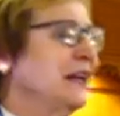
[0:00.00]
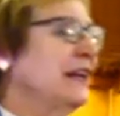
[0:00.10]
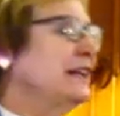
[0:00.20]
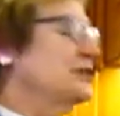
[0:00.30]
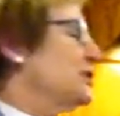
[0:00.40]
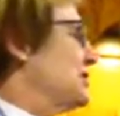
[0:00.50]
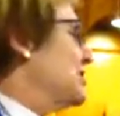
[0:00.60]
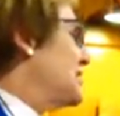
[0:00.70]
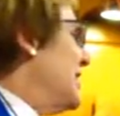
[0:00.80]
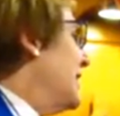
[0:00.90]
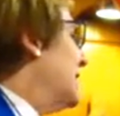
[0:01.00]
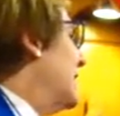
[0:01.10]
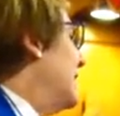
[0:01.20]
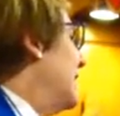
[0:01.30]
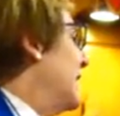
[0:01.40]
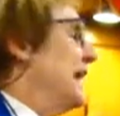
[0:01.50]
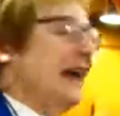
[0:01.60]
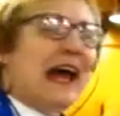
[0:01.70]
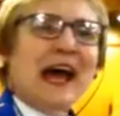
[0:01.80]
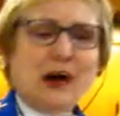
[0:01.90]
He's distinctly
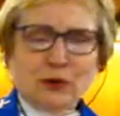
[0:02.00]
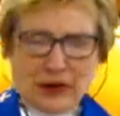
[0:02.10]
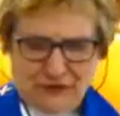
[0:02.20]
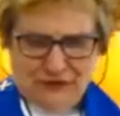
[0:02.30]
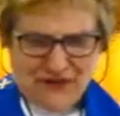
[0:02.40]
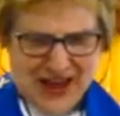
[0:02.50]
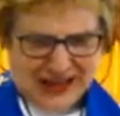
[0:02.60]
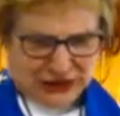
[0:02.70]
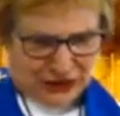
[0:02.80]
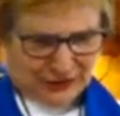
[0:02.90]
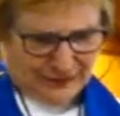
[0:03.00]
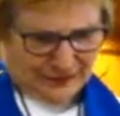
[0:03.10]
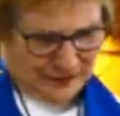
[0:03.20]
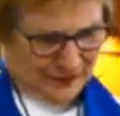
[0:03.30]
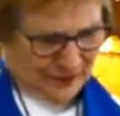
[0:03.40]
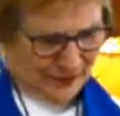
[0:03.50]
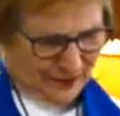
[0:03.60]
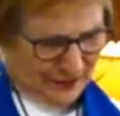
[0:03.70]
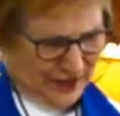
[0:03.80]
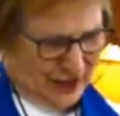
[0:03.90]
out of fashion,
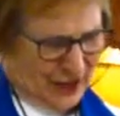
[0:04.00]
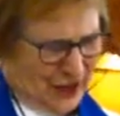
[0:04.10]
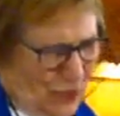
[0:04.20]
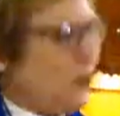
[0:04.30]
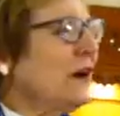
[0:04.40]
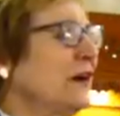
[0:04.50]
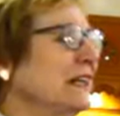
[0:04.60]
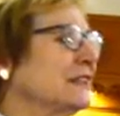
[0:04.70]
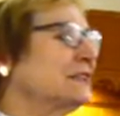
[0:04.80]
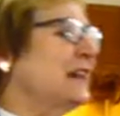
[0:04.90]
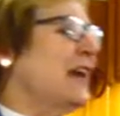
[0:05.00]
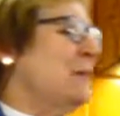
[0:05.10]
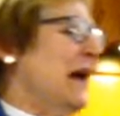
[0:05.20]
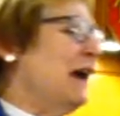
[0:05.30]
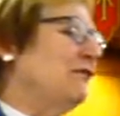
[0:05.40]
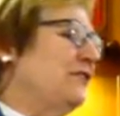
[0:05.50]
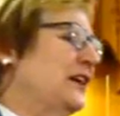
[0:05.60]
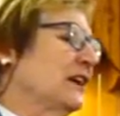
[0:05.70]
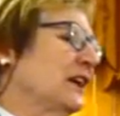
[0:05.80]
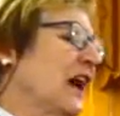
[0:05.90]
wearing the same
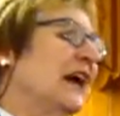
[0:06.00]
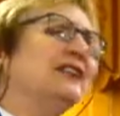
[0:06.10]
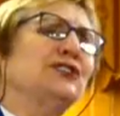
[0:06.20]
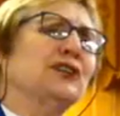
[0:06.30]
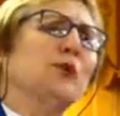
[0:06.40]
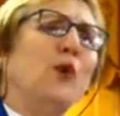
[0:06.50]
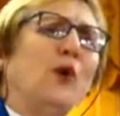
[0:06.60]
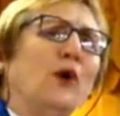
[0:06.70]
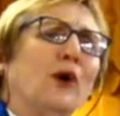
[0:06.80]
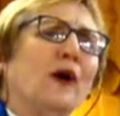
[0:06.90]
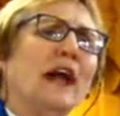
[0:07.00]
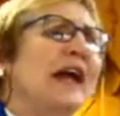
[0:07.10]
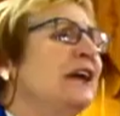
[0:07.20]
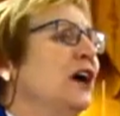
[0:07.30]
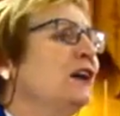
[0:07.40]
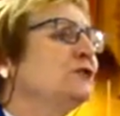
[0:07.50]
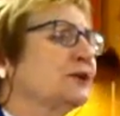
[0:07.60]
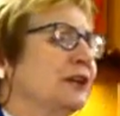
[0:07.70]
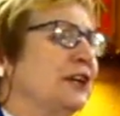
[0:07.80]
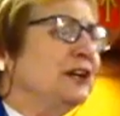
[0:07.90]
outfit Elijah wore
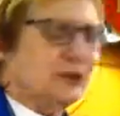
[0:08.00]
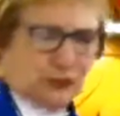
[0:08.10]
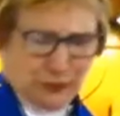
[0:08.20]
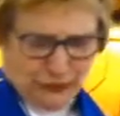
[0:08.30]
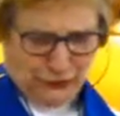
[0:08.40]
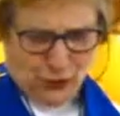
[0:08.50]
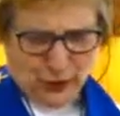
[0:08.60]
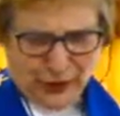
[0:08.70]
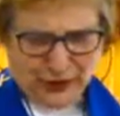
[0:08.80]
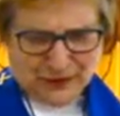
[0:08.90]
800 years before.